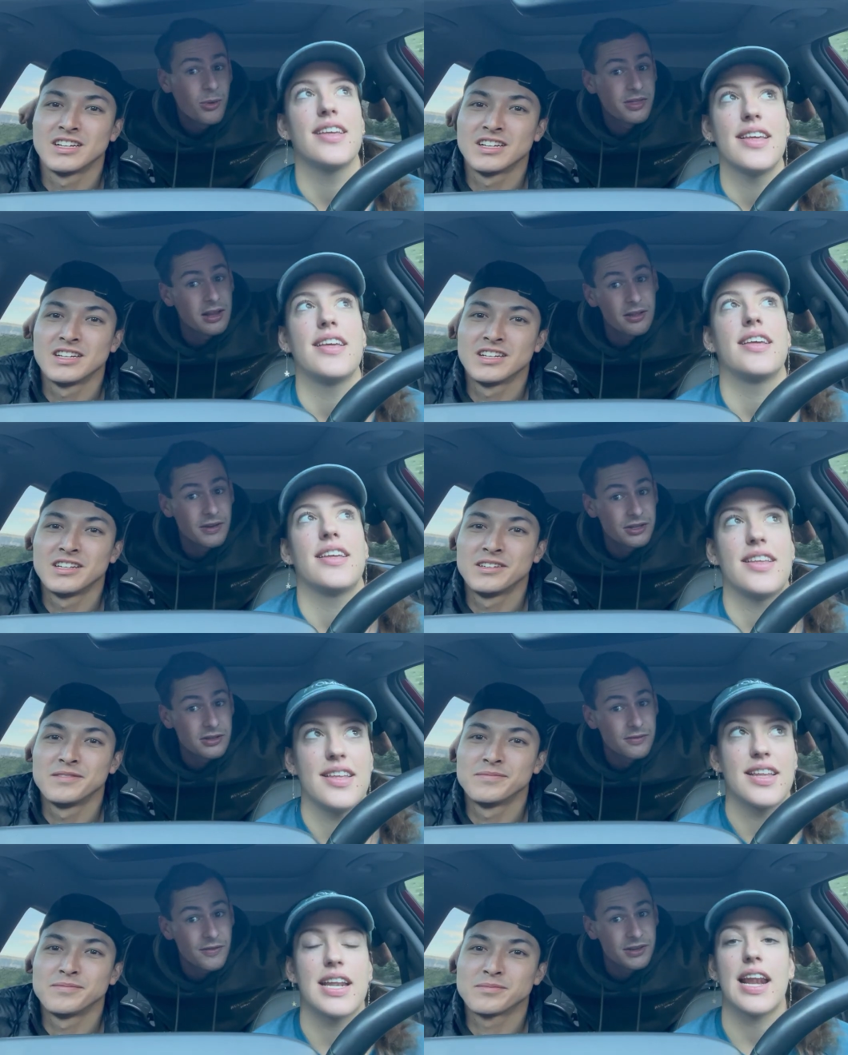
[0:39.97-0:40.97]
Speaker 1: with an elevation
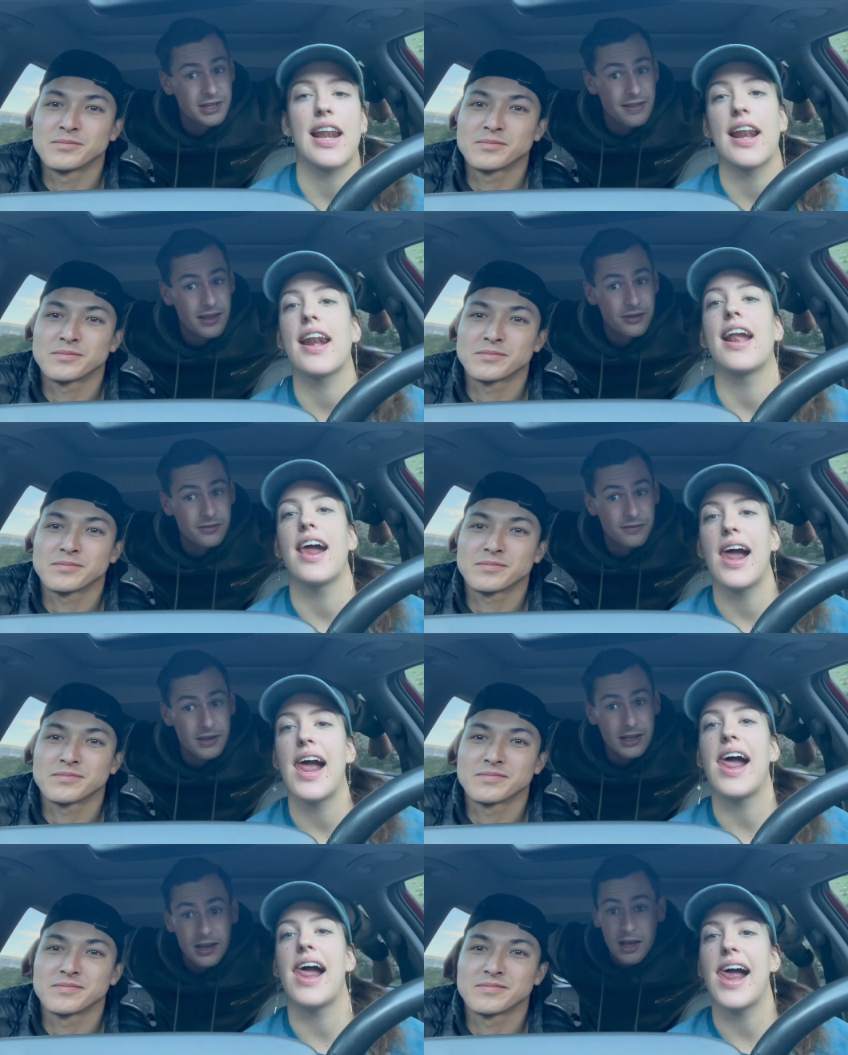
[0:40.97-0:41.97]
of over 10,000
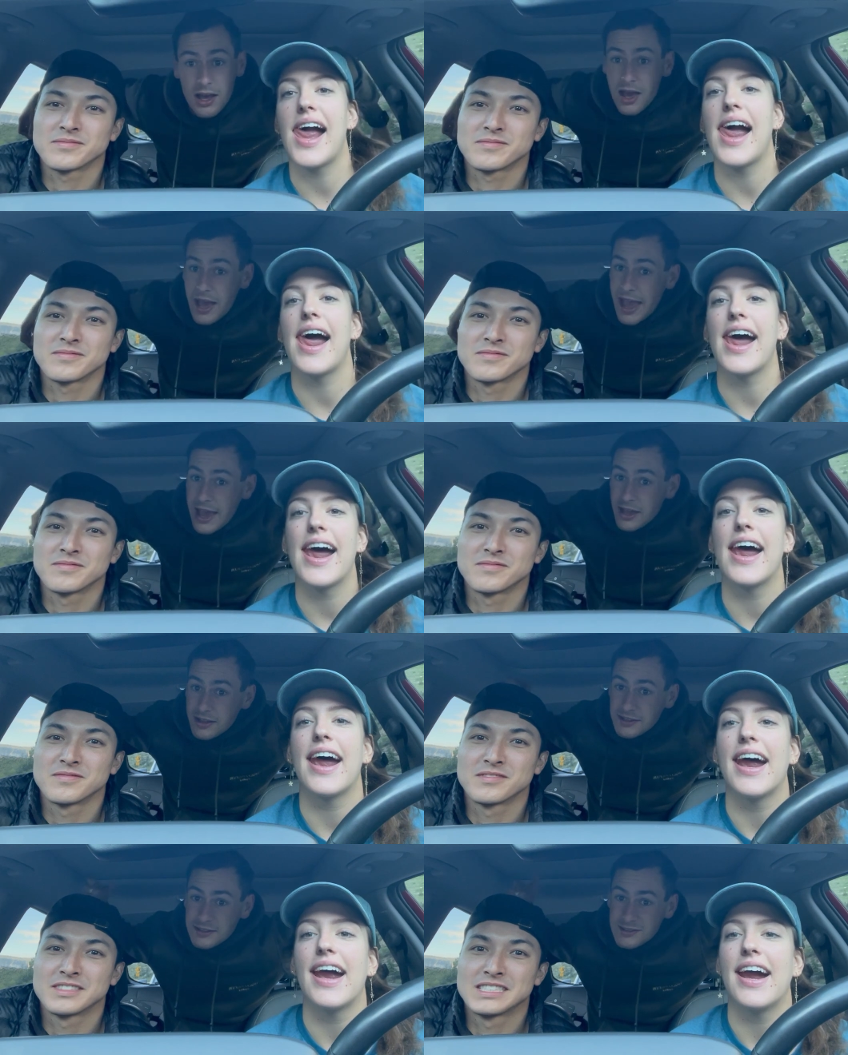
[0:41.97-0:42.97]
feet. And
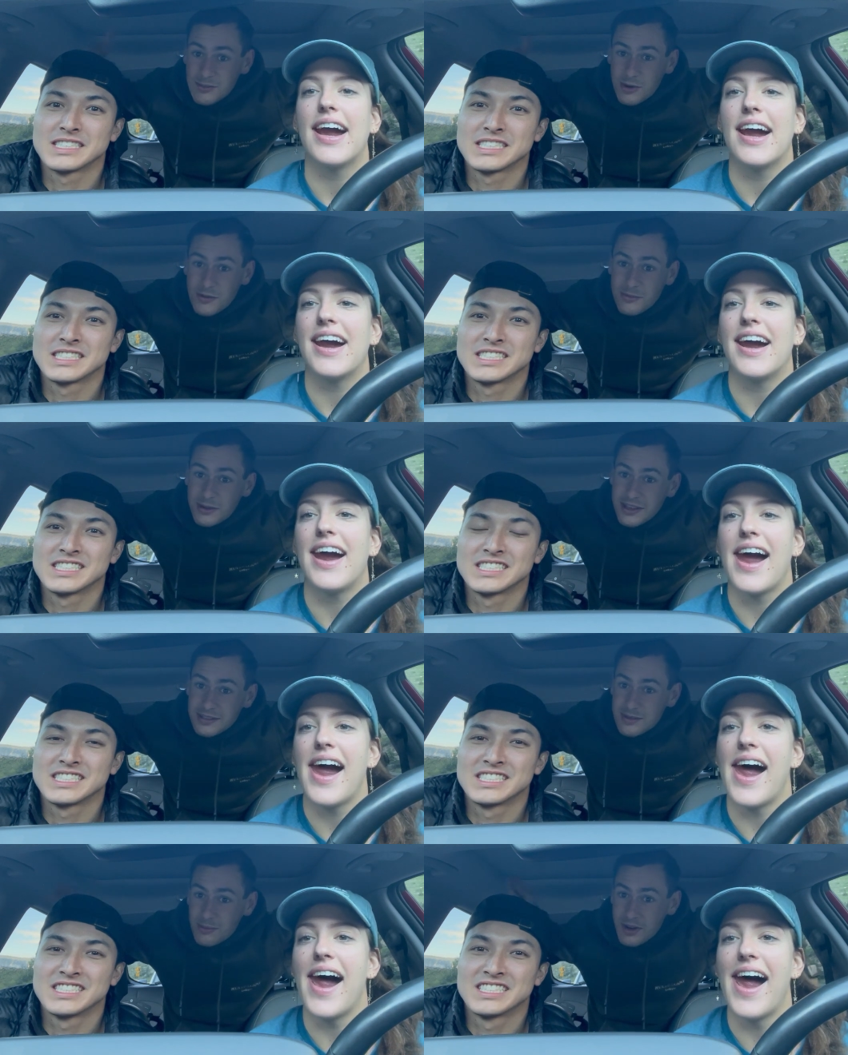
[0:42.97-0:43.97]
this is the perfect place
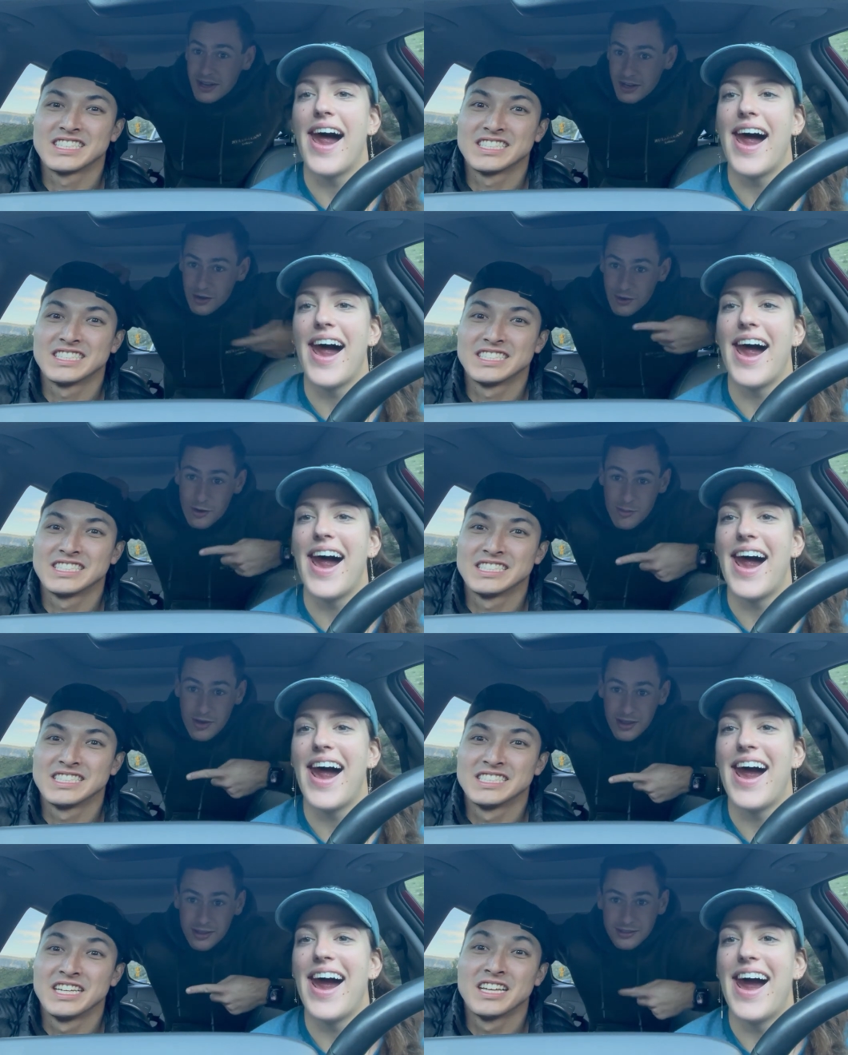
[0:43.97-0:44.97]
to bring a noob,
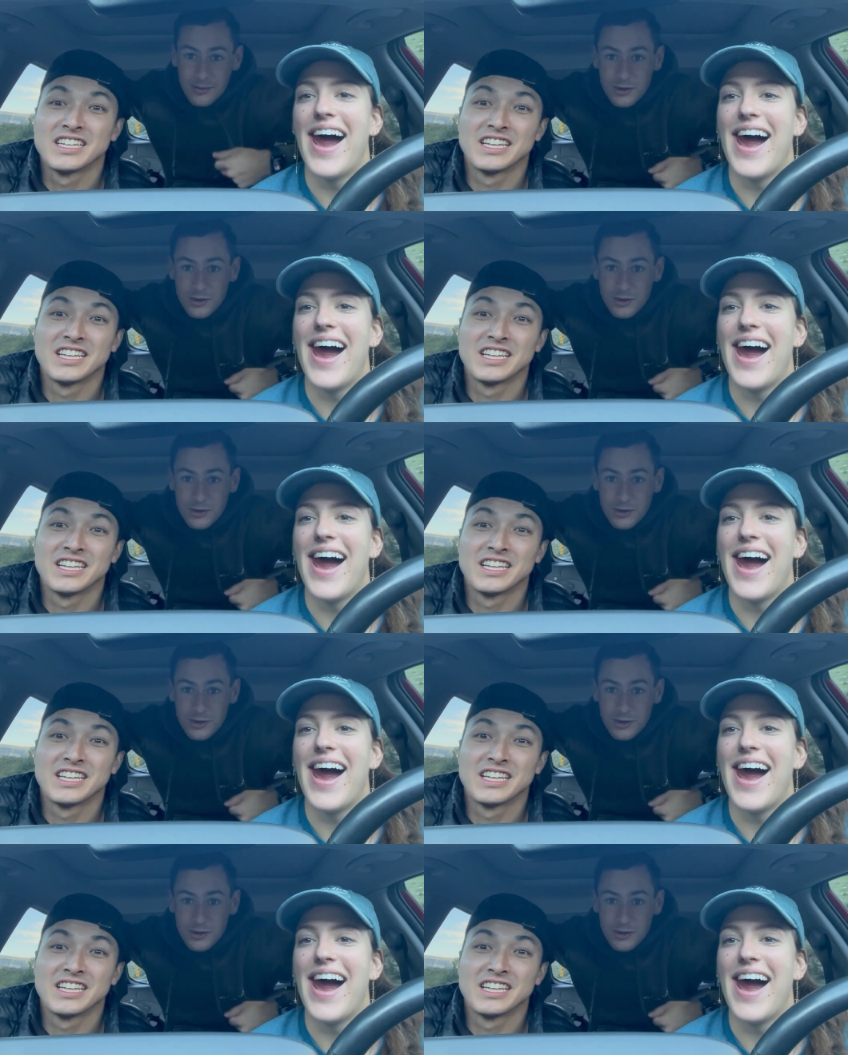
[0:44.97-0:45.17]
someone